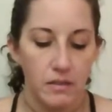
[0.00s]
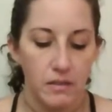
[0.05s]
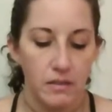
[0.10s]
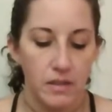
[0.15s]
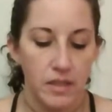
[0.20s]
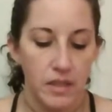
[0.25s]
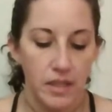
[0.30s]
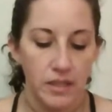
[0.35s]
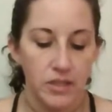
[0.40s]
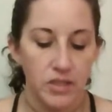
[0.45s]

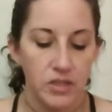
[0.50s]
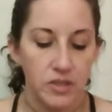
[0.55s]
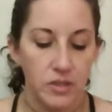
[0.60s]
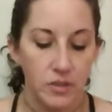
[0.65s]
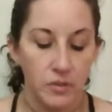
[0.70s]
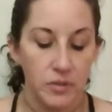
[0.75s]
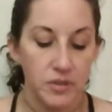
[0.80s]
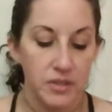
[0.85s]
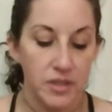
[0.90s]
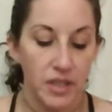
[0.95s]
And I just
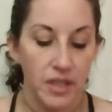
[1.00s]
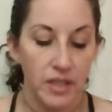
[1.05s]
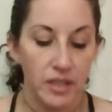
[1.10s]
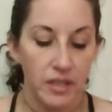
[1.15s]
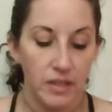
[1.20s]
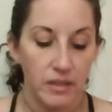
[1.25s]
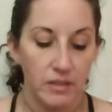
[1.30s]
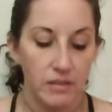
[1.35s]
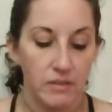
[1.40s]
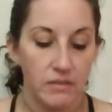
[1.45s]
go as
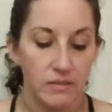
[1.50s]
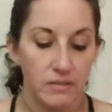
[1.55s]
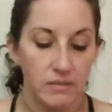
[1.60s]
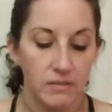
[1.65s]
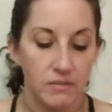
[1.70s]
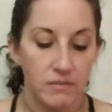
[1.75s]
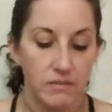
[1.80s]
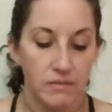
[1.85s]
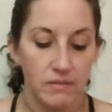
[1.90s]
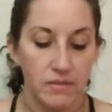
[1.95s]
guided.
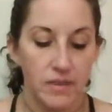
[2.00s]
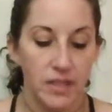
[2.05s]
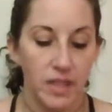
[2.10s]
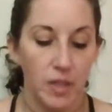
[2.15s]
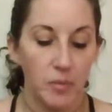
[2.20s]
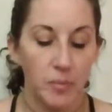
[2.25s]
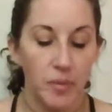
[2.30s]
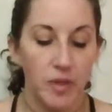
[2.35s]
Keep